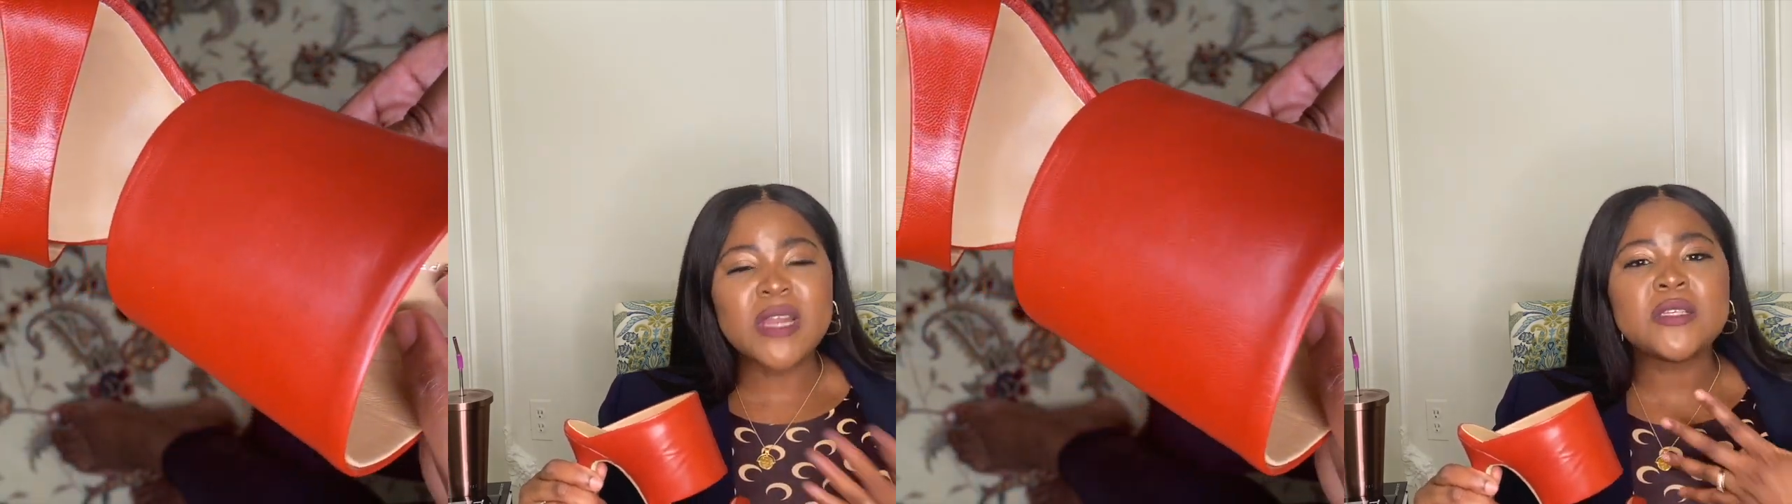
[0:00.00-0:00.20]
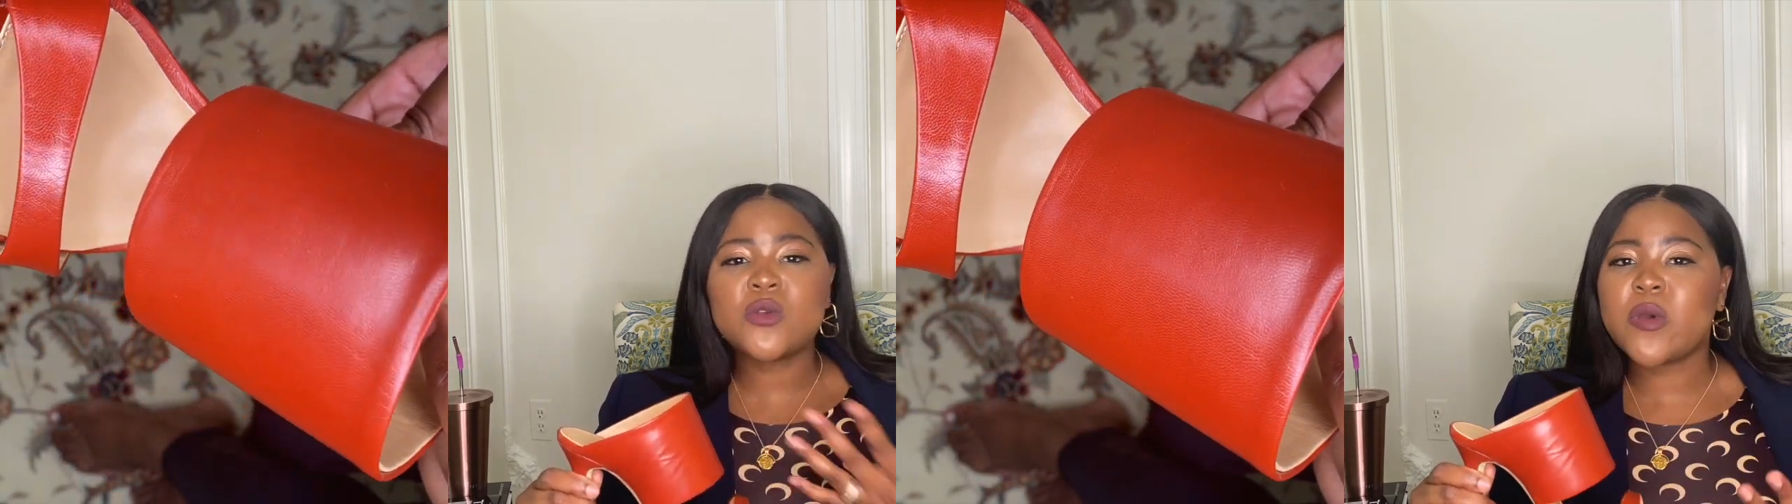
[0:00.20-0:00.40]

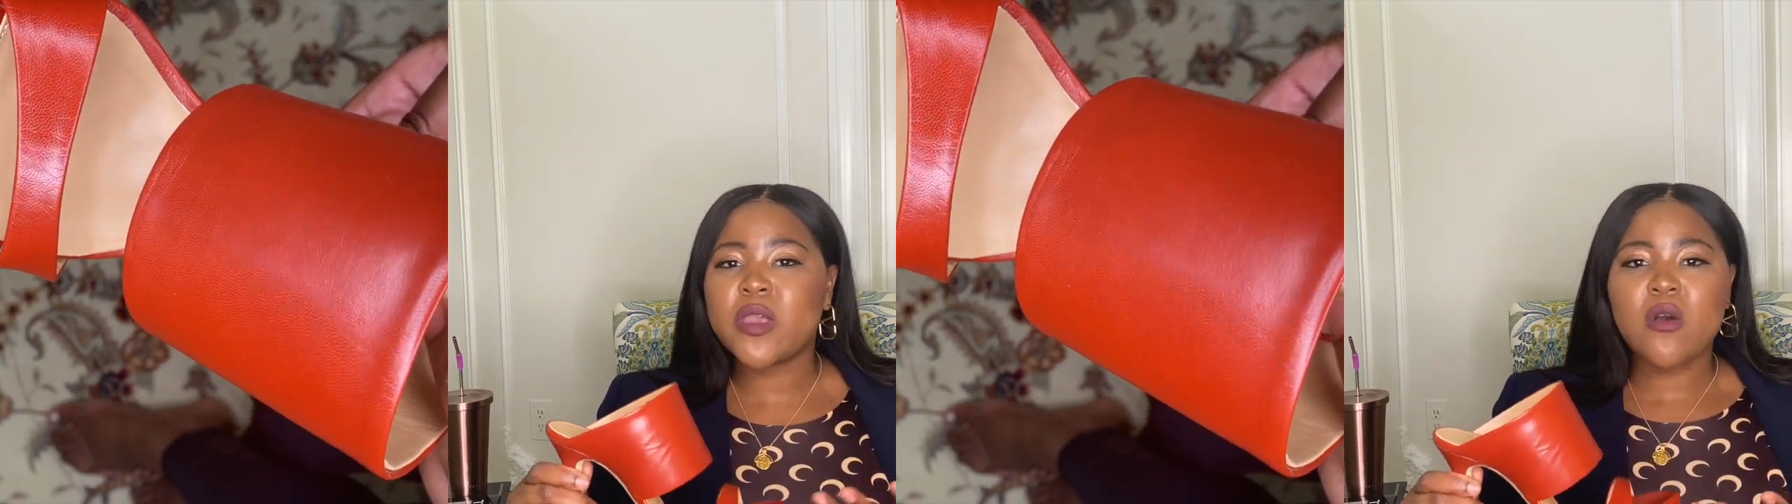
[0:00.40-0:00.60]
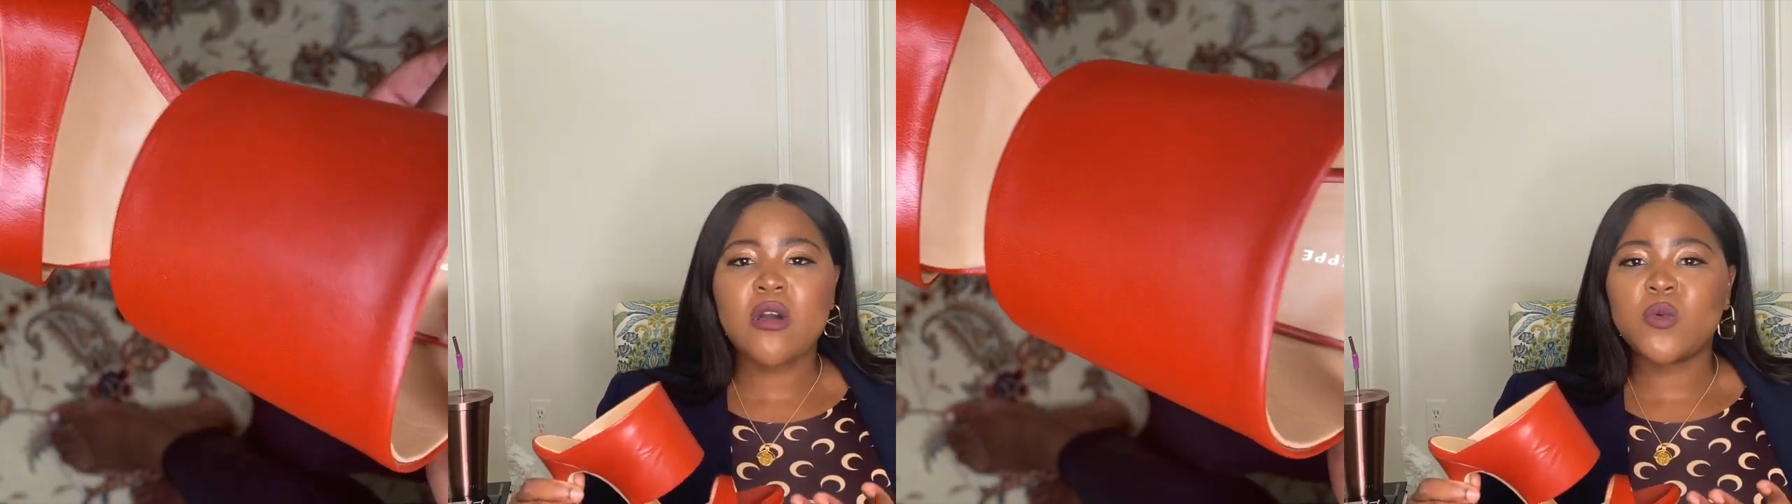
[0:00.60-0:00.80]
is
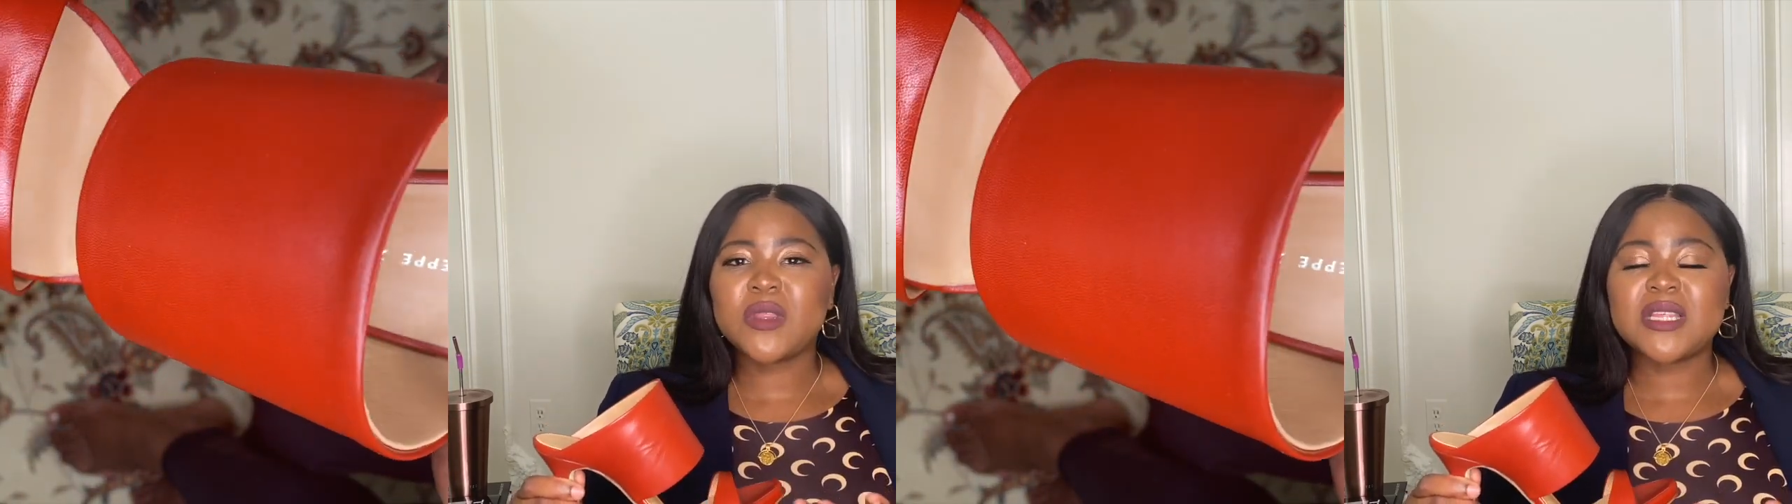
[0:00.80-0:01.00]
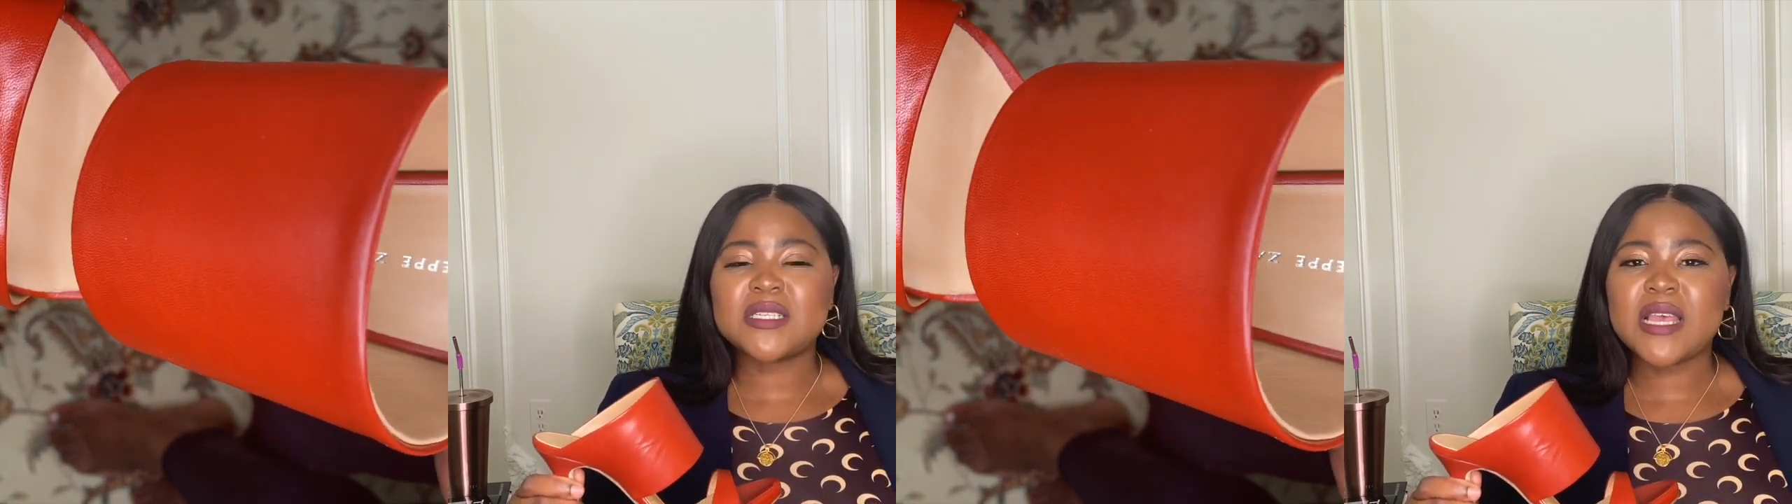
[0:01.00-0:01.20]
going on
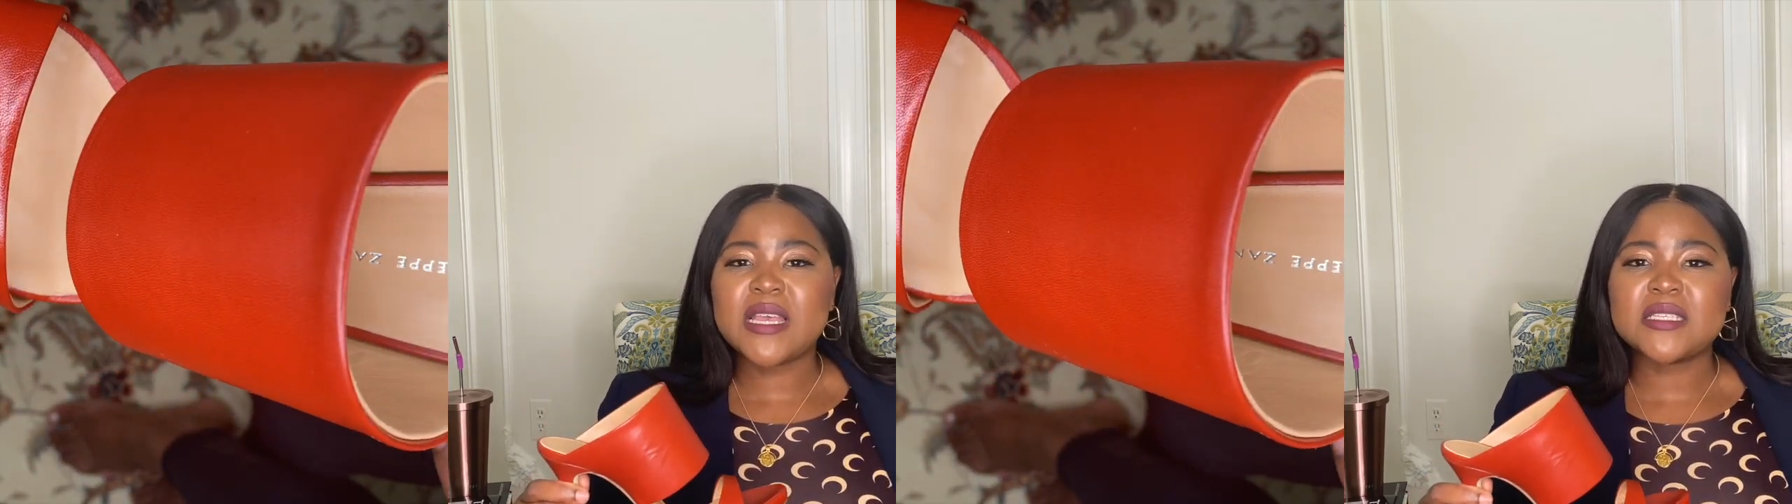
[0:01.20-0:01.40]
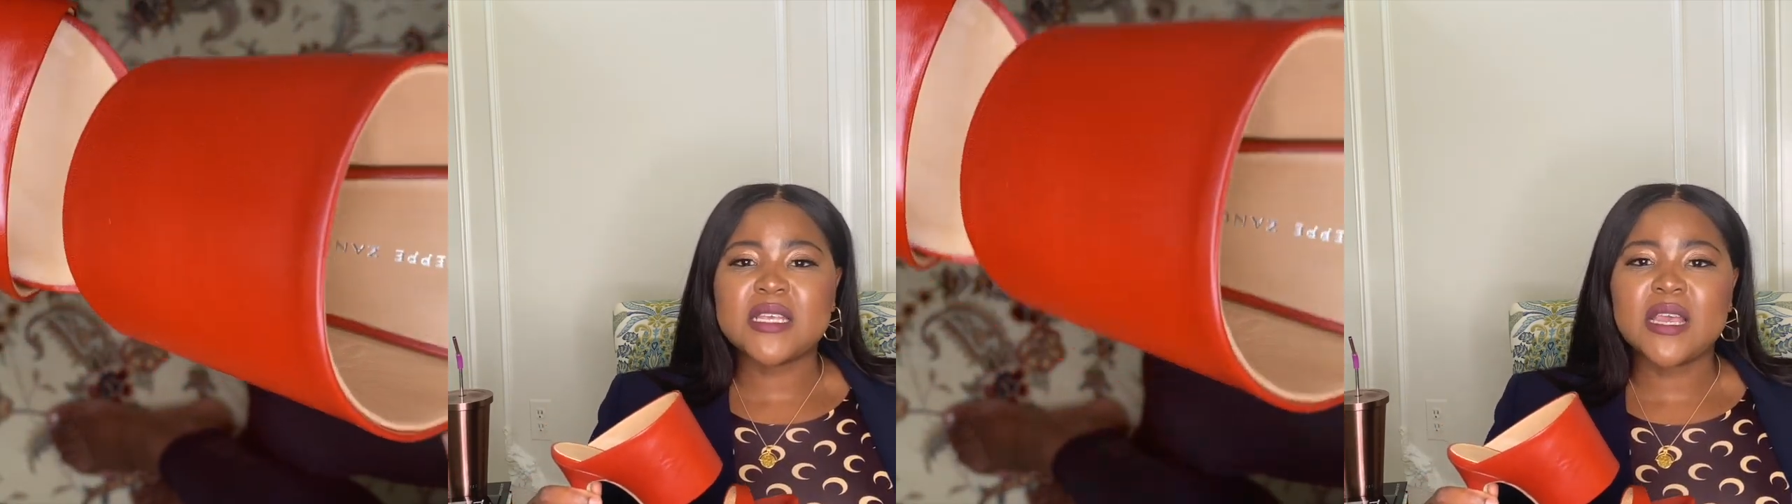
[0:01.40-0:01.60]
with the
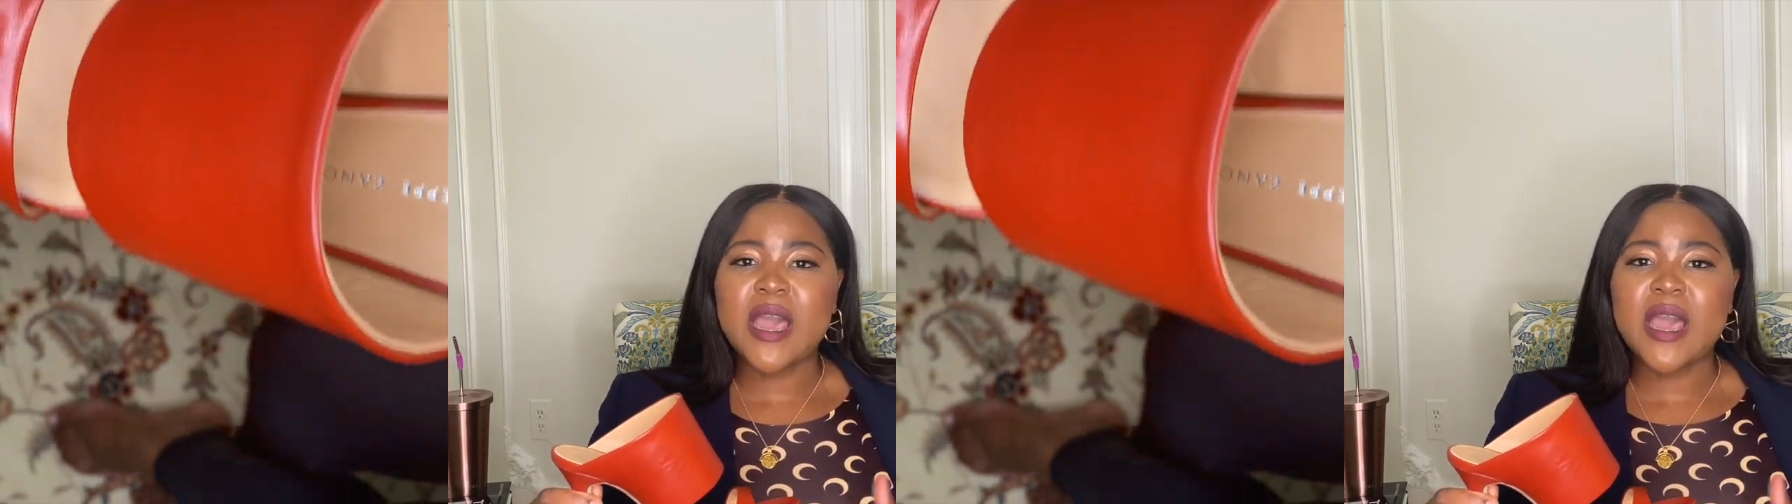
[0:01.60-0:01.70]
sizing?